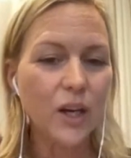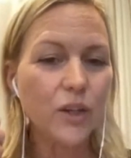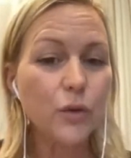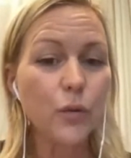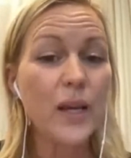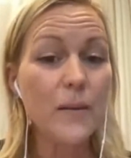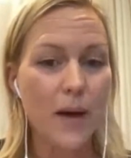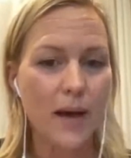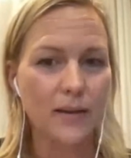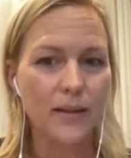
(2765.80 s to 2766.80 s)

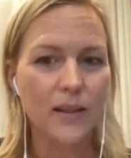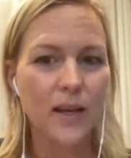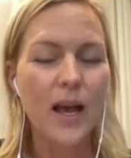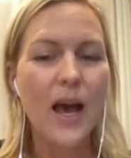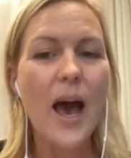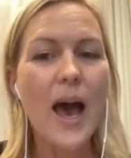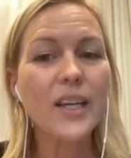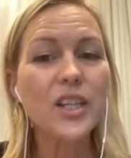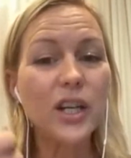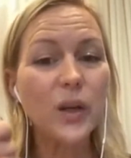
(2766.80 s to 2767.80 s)
agreement
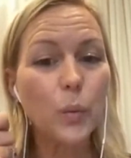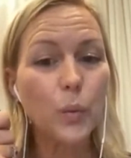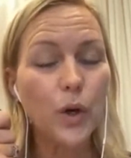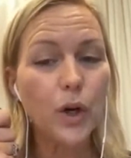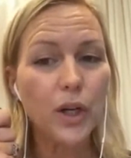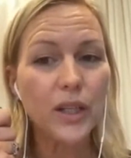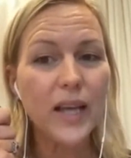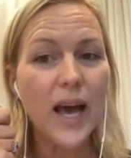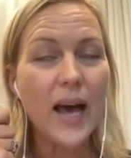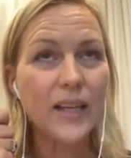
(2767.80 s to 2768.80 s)
actually worked
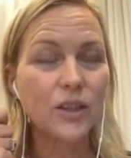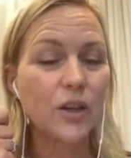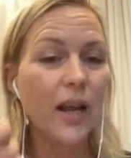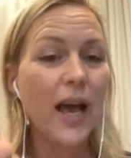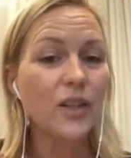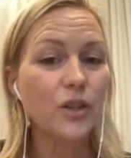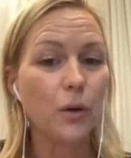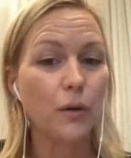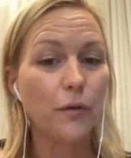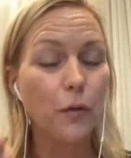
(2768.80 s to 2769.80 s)
as
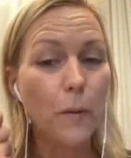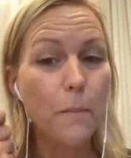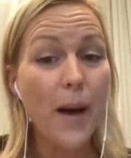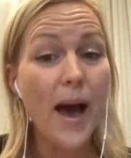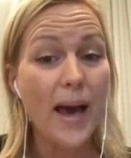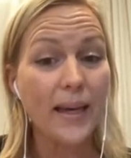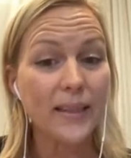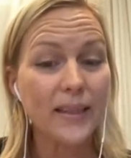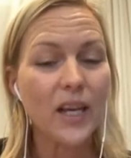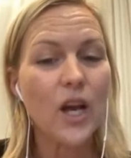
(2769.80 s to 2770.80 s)
collateral for
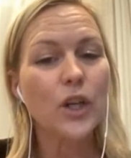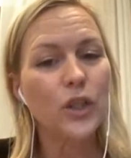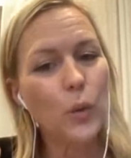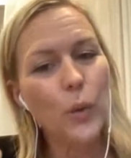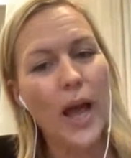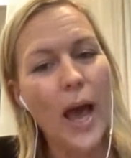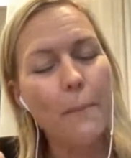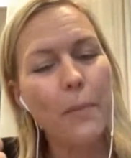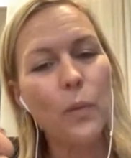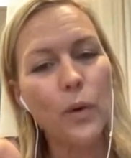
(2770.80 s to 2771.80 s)
banks. So what
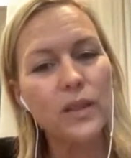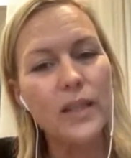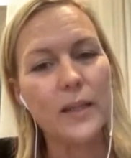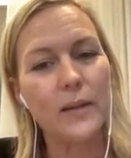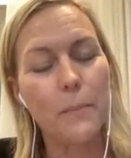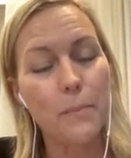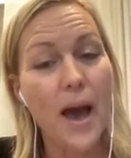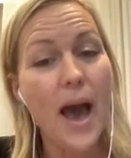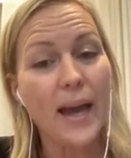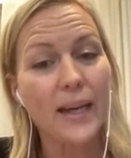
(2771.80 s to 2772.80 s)
happened was that the
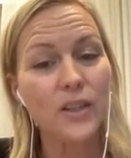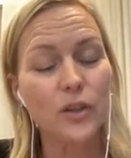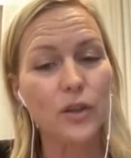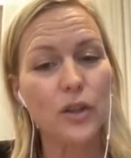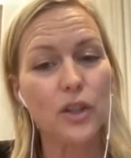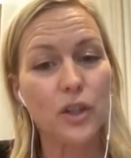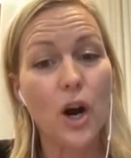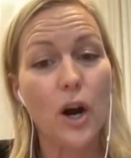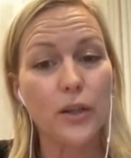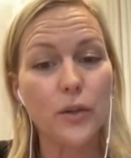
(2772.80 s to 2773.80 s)
banks could
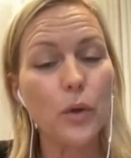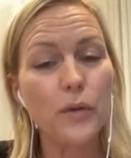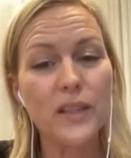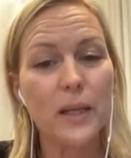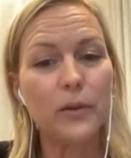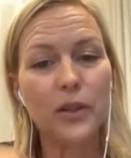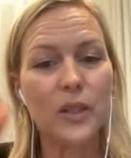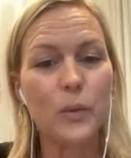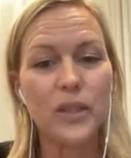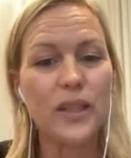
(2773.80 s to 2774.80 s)
start all of a sudden, because
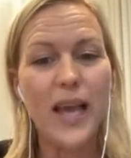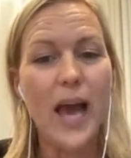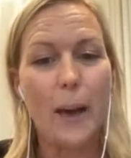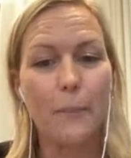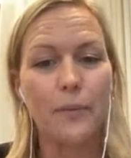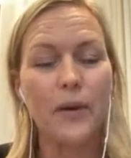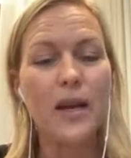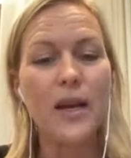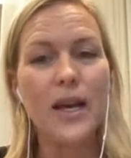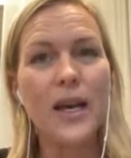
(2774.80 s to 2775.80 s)
there was a gap,
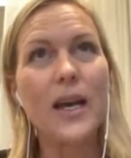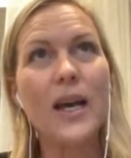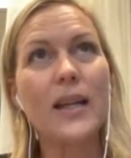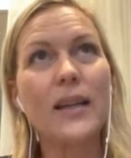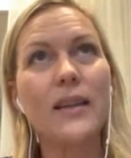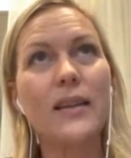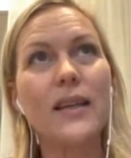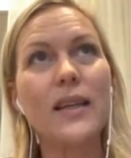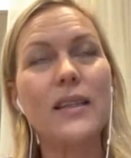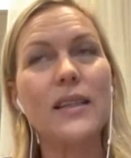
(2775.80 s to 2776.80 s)
and
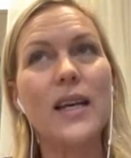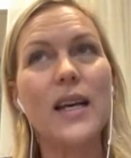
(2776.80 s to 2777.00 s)
these